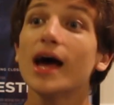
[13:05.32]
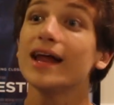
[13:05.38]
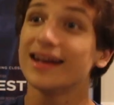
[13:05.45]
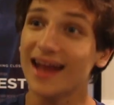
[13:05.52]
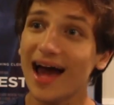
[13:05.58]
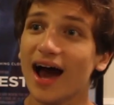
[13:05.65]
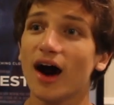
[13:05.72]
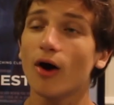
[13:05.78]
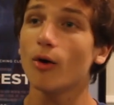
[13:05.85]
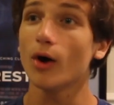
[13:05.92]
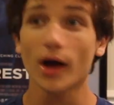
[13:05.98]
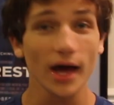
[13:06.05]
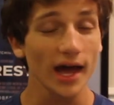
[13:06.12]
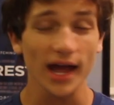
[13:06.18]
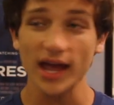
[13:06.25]
Now,
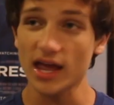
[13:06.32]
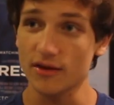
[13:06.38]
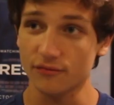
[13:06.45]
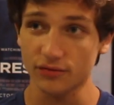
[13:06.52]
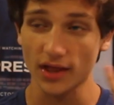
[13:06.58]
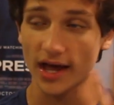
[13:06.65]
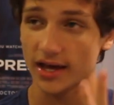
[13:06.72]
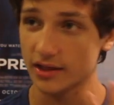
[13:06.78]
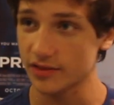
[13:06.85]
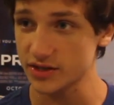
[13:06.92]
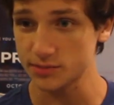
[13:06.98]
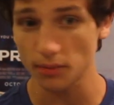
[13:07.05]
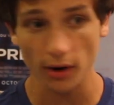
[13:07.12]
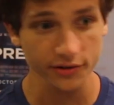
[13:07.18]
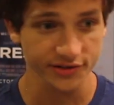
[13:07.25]
if, like,
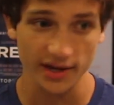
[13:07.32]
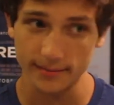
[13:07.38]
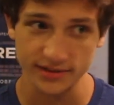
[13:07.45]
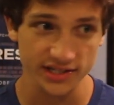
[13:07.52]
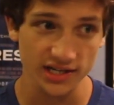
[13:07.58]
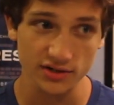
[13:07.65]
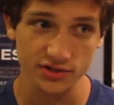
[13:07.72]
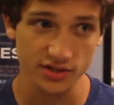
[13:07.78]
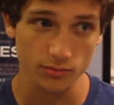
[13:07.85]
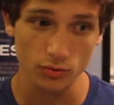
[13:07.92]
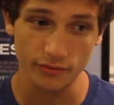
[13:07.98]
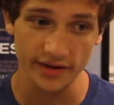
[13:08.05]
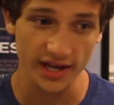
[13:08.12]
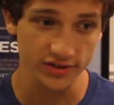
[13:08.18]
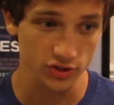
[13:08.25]
this Paul Thomas Anderson
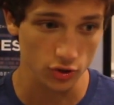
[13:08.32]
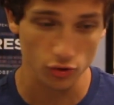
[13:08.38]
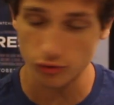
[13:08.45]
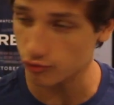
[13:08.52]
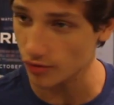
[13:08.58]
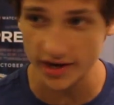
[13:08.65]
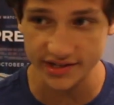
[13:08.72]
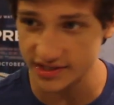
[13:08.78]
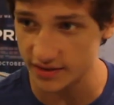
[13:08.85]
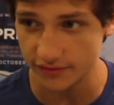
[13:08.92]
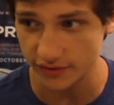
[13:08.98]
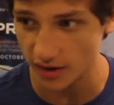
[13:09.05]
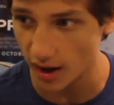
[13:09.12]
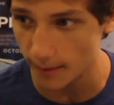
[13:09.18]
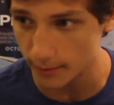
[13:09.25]
movie has a crazy
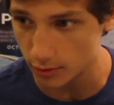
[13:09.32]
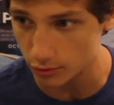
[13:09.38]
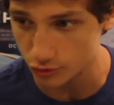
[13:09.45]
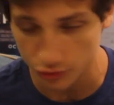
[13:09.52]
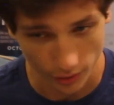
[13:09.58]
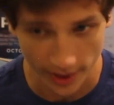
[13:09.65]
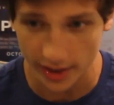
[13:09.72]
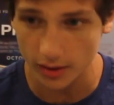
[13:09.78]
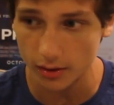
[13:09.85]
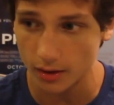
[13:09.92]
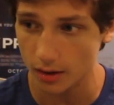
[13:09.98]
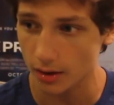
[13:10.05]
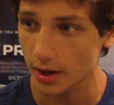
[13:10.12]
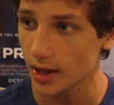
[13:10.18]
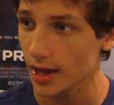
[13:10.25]
phenomenal
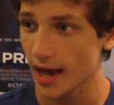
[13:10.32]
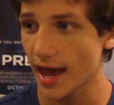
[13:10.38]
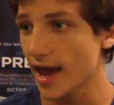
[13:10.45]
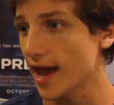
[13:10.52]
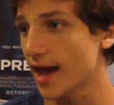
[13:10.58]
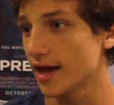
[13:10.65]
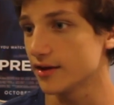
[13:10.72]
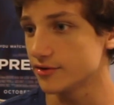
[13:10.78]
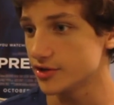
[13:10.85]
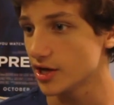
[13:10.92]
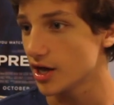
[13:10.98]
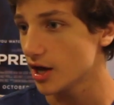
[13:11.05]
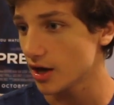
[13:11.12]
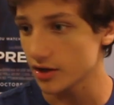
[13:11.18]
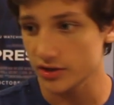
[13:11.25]
trailer and,
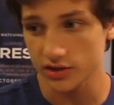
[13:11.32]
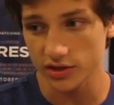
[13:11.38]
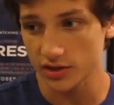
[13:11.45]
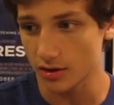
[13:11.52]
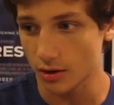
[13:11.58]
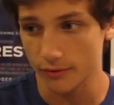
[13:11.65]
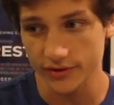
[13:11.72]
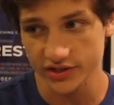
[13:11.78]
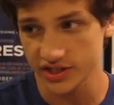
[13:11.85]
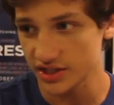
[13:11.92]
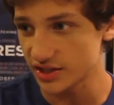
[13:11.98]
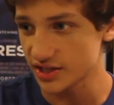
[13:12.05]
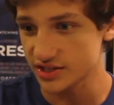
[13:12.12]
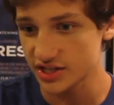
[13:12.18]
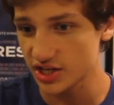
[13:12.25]
you know,
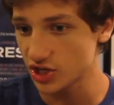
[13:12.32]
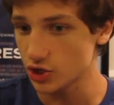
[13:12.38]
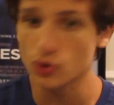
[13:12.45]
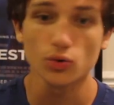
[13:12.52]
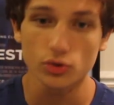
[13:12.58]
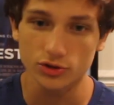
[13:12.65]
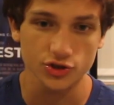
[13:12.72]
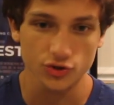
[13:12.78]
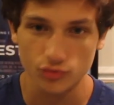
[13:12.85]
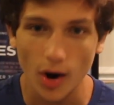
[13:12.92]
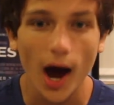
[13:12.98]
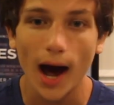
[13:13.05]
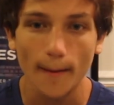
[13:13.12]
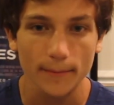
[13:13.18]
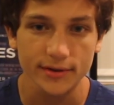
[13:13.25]
this huge
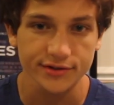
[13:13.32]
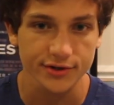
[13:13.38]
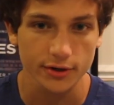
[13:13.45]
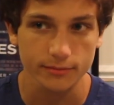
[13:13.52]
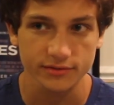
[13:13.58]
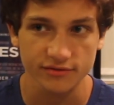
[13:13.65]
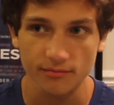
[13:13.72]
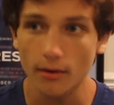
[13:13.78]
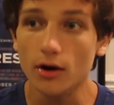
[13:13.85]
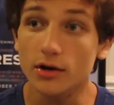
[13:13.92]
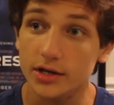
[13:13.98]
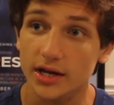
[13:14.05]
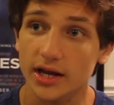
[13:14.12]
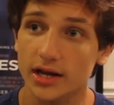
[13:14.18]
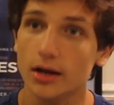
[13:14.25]
drop in terms of
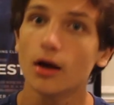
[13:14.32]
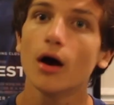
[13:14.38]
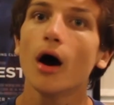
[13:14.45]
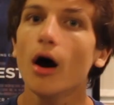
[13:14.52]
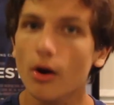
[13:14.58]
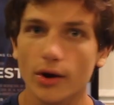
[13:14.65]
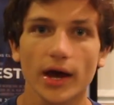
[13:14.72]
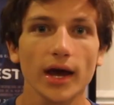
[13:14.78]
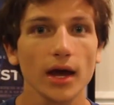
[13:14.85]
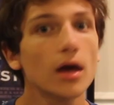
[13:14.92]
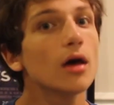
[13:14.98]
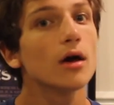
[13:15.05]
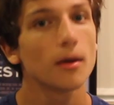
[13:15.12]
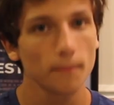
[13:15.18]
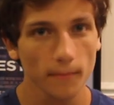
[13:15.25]
marketing,
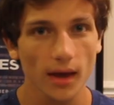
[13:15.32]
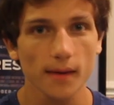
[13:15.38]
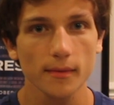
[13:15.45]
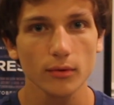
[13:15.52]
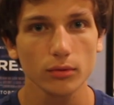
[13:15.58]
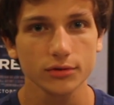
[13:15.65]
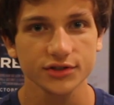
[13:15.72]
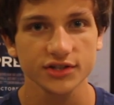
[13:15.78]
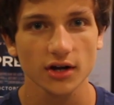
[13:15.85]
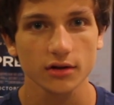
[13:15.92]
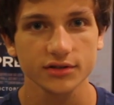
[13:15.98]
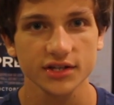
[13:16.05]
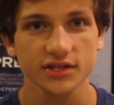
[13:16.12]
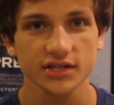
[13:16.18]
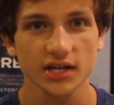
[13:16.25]
okay, maybe we'll
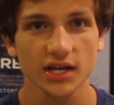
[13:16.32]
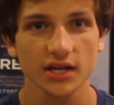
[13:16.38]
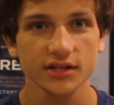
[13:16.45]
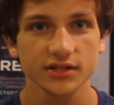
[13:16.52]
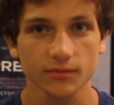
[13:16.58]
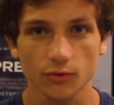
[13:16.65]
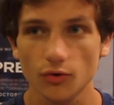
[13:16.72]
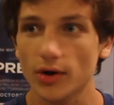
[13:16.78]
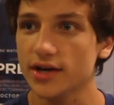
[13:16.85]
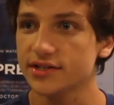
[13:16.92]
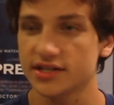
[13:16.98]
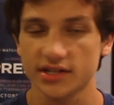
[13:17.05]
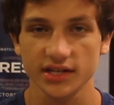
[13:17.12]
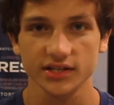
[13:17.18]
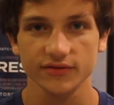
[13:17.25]
start to see some
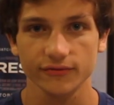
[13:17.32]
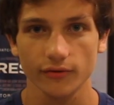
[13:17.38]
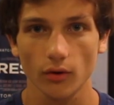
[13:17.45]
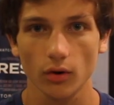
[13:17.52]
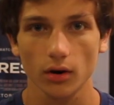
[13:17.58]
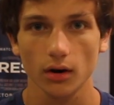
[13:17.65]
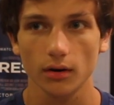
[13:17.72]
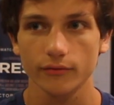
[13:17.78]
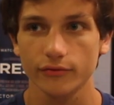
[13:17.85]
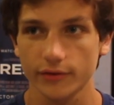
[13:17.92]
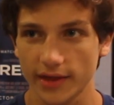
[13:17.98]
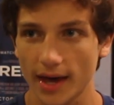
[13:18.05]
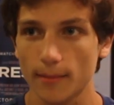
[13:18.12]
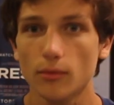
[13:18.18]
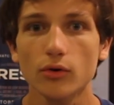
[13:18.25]
craziness for
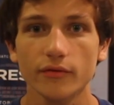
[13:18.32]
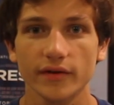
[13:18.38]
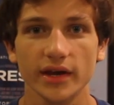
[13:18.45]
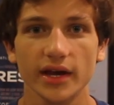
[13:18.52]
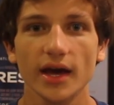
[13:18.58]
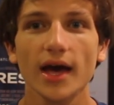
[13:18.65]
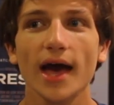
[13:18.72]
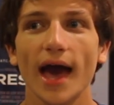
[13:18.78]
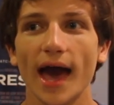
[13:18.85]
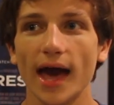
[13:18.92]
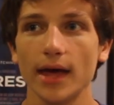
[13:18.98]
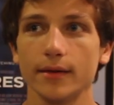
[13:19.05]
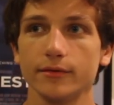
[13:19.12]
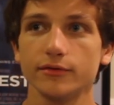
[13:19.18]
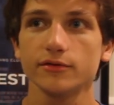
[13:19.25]
that movie,
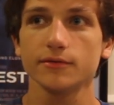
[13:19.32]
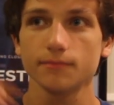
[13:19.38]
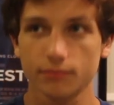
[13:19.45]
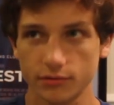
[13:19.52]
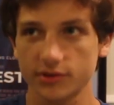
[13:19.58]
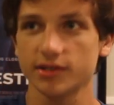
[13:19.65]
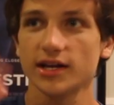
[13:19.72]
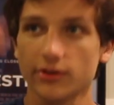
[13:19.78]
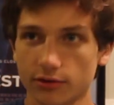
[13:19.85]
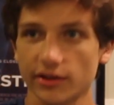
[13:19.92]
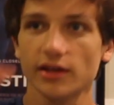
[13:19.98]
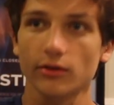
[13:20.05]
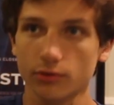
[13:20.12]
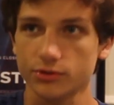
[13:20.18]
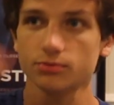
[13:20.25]
and Daniel
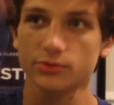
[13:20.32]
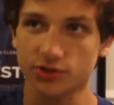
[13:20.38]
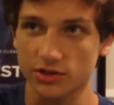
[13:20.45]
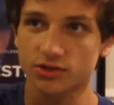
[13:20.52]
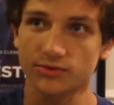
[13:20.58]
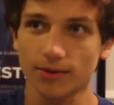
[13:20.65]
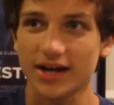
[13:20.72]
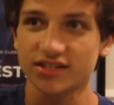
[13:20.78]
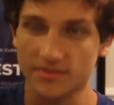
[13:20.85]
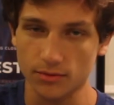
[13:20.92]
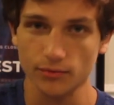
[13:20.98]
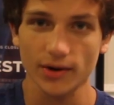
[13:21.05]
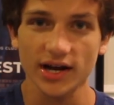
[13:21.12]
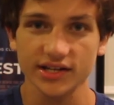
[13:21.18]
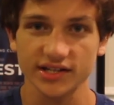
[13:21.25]
Day-Lewis will start to rise up
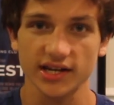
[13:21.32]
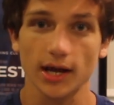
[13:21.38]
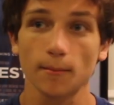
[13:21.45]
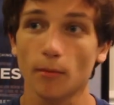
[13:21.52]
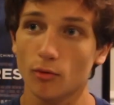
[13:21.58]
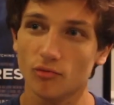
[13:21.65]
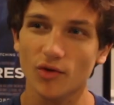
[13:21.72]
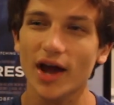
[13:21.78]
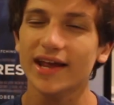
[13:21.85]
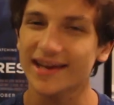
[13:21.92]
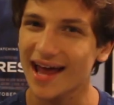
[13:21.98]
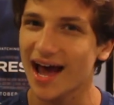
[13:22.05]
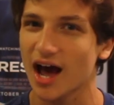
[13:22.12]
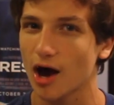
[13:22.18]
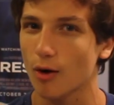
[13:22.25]
the ranks again. But right
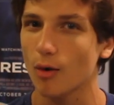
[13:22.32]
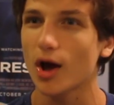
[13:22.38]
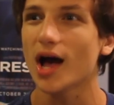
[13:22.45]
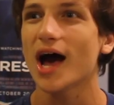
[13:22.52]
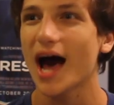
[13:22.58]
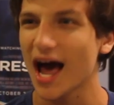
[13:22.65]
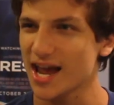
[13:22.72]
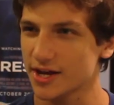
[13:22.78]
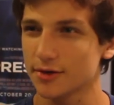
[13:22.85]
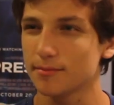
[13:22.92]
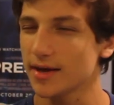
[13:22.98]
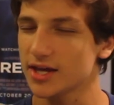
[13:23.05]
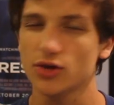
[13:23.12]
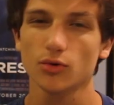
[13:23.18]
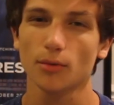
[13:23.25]
now, I could
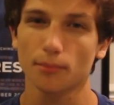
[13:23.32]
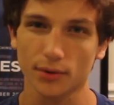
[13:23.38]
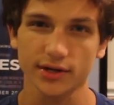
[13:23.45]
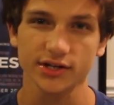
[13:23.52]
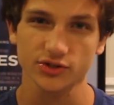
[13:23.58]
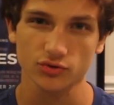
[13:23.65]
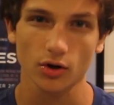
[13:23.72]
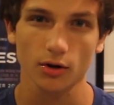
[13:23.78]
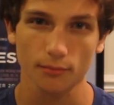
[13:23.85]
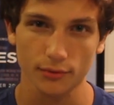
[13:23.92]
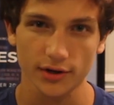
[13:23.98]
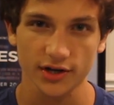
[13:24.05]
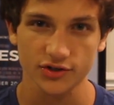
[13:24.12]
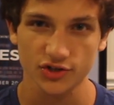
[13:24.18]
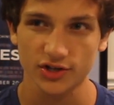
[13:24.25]
make you a pretty strong
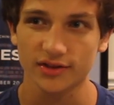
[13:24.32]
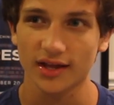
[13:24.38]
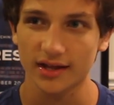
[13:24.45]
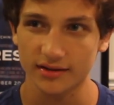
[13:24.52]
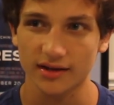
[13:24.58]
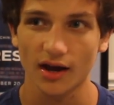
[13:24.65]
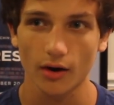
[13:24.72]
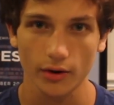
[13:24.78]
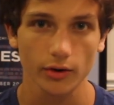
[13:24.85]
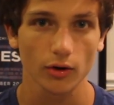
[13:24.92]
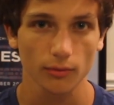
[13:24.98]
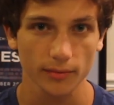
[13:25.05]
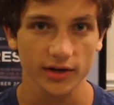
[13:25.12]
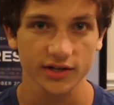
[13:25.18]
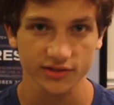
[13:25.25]
prediction that Gary
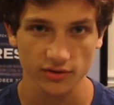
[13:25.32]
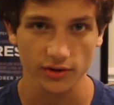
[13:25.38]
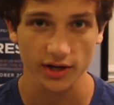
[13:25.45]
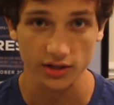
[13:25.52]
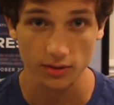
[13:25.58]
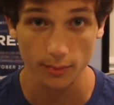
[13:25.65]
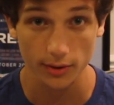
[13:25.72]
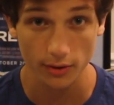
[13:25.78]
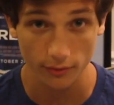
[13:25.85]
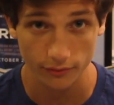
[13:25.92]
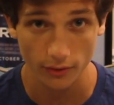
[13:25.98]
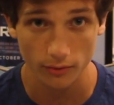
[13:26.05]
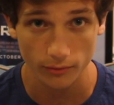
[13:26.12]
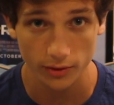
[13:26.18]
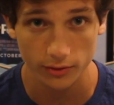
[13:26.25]
Oldman is looking to be your
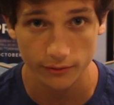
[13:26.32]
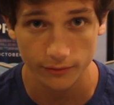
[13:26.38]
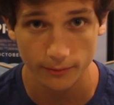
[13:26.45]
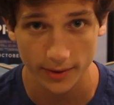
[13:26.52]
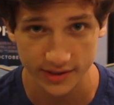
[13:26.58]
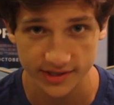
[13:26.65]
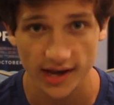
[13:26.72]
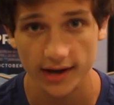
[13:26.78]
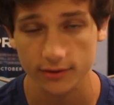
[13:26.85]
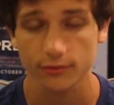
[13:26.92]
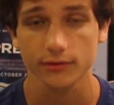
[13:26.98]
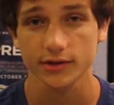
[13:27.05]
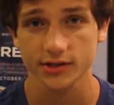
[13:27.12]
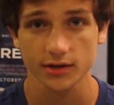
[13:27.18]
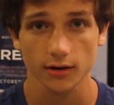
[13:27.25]
front runner for Best Actor this